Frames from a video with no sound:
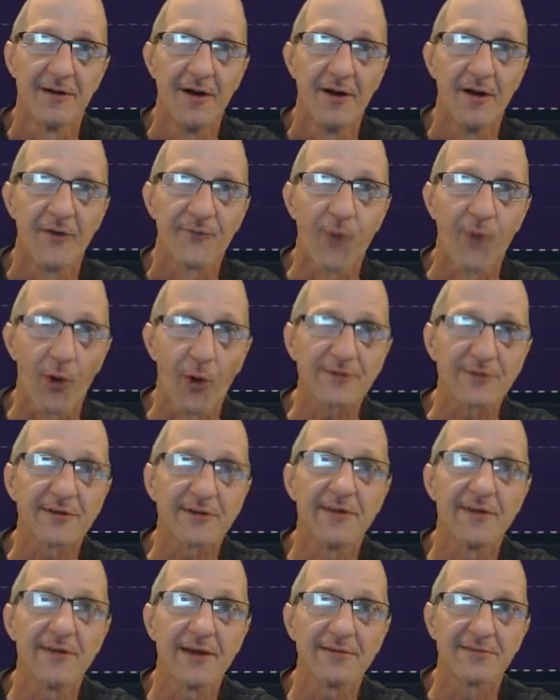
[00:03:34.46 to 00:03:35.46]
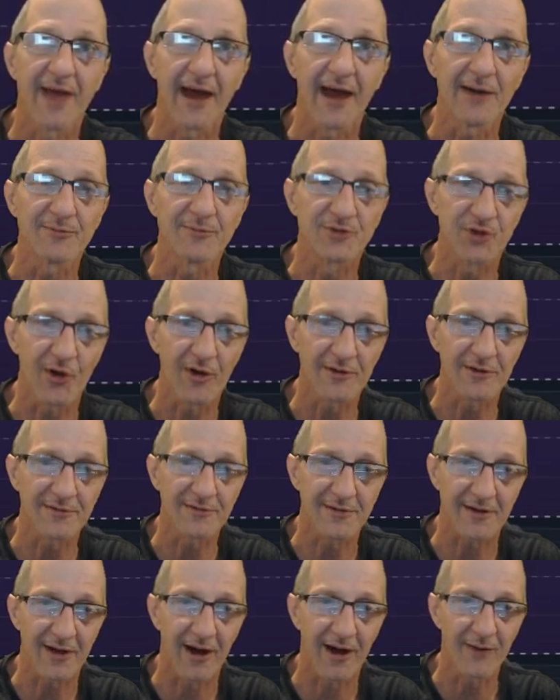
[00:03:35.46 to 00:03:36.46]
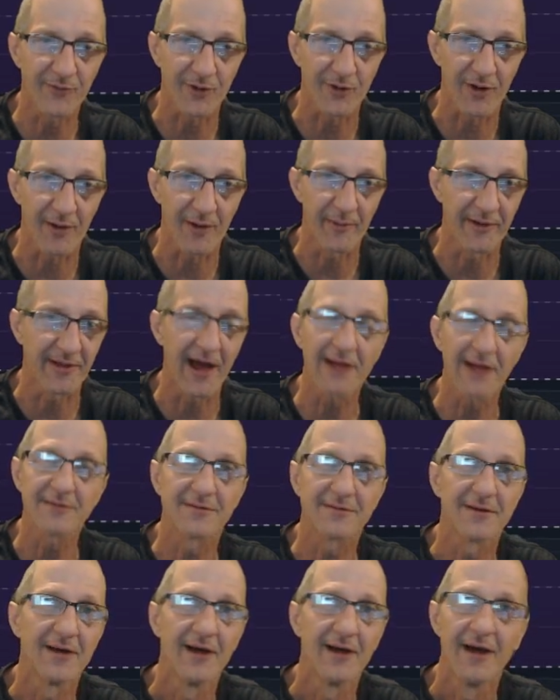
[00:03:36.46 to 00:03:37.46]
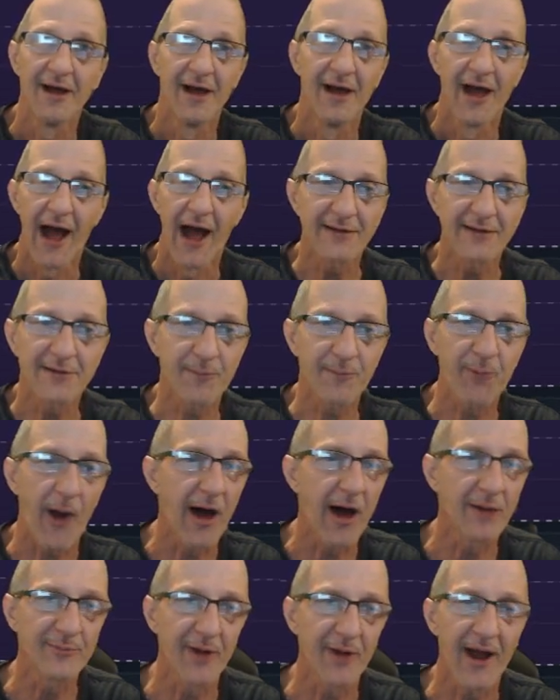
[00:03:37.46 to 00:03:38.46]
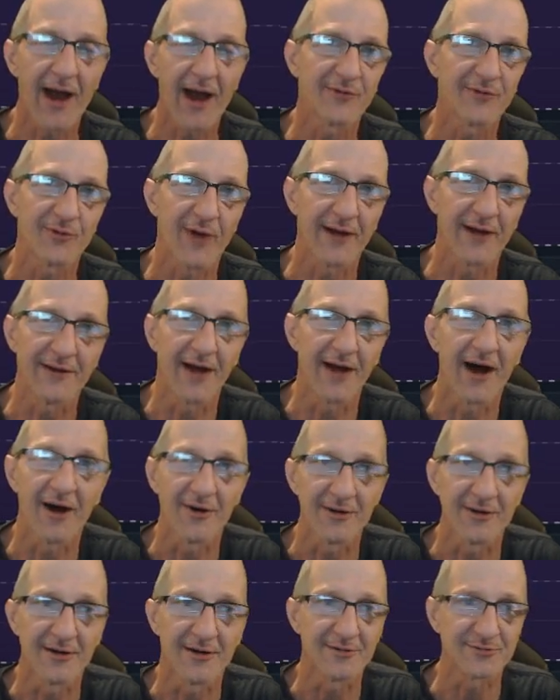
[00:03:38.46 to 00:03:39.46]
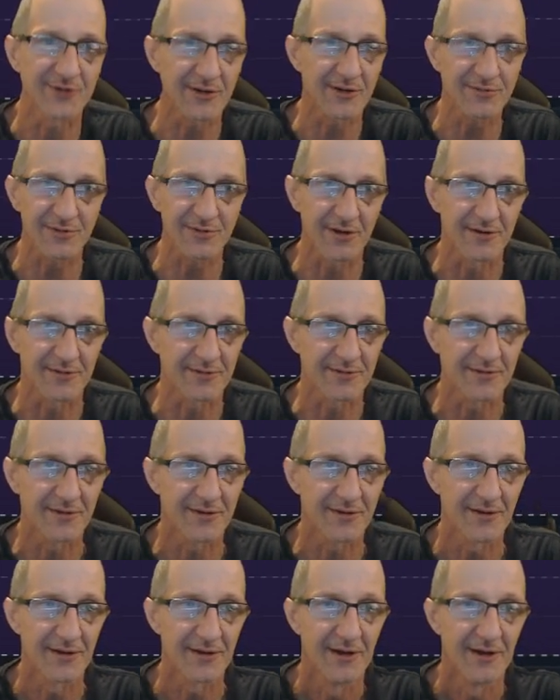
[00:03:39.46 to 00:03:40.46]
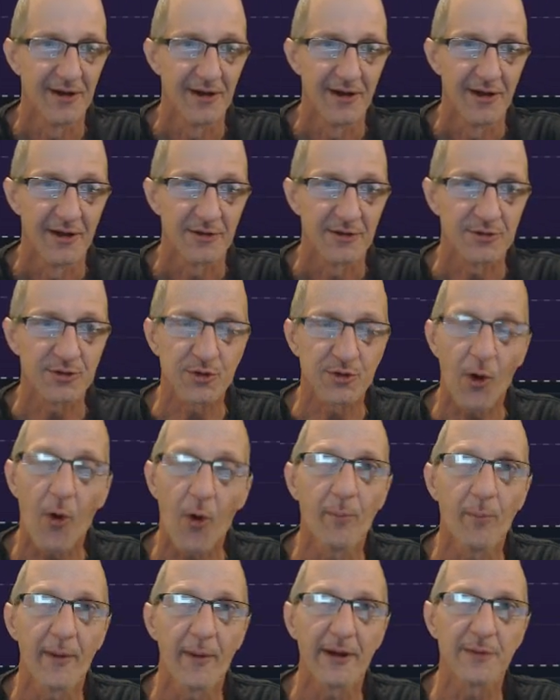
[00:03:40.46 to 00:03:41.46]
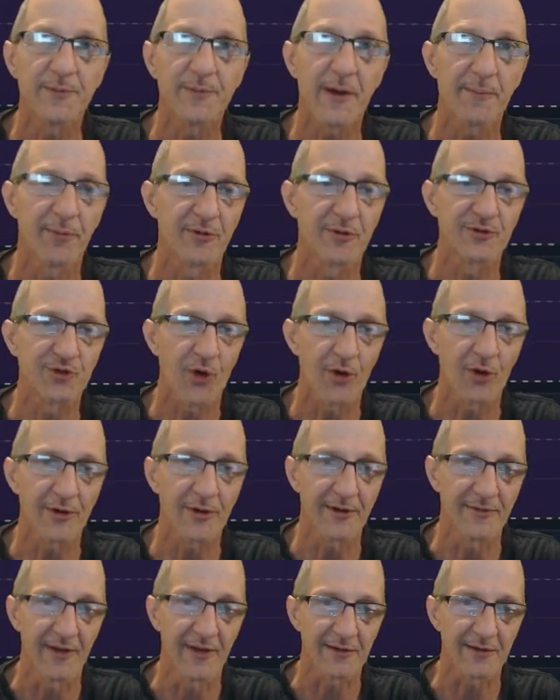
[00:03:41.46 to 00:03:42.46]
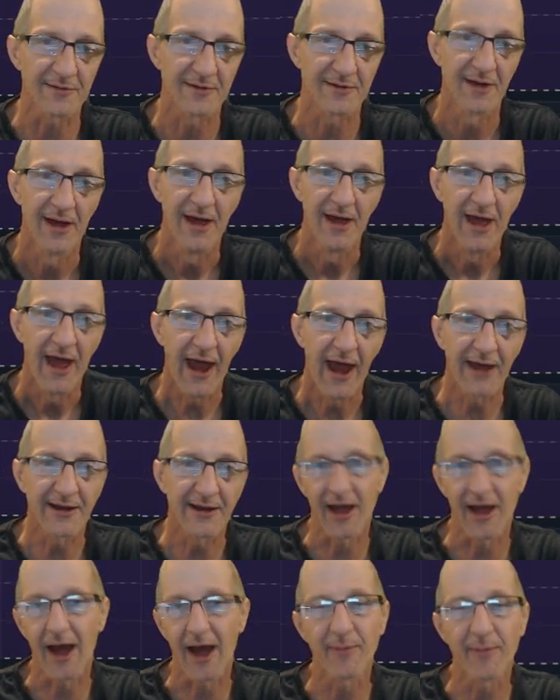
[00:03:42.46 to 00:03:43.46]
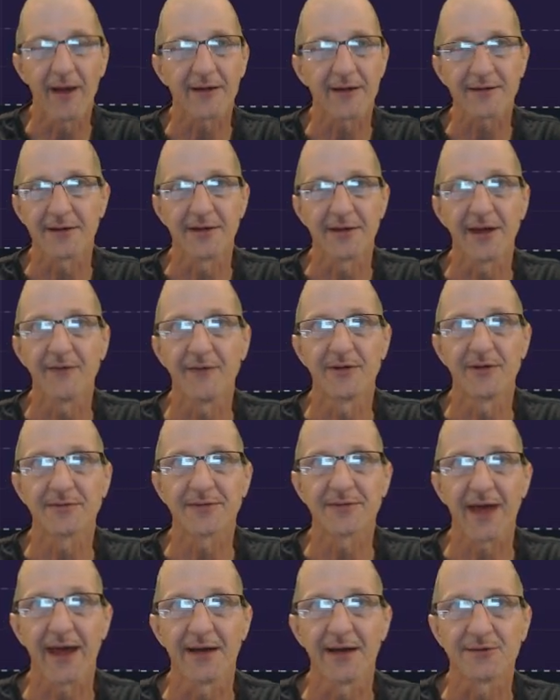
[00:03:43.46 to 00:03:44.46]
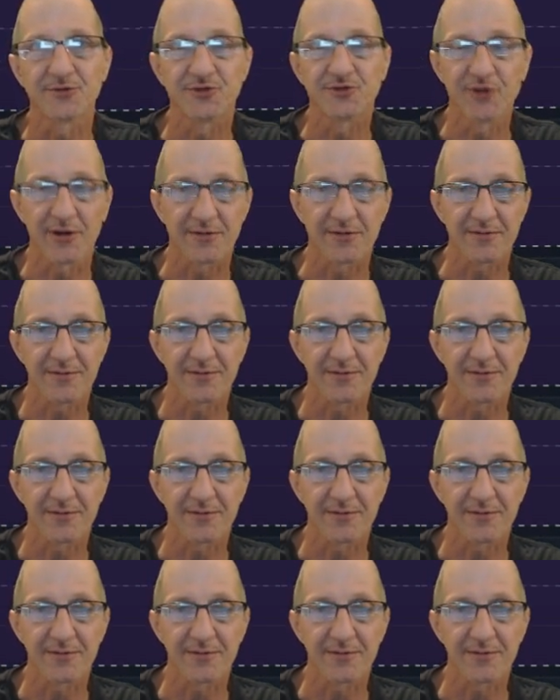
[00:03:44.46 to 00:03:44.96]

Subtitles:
forcing these damn shorts to cover. I mean, that's the problem you're having right now. It's just a so many people shorting this, and I'm not going to even say it's just,